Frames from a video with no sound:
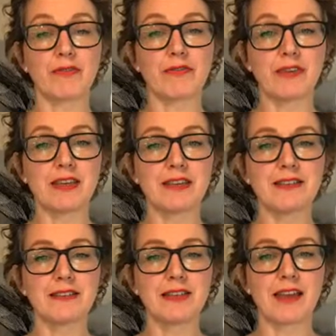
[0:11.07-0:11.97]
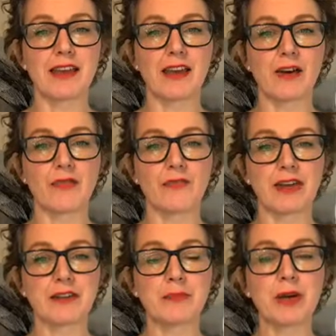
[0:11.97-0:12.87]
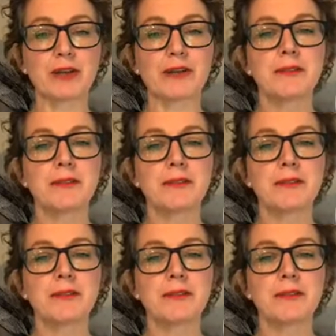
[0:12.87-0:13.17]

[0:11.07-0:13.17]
feeds here on Facebook.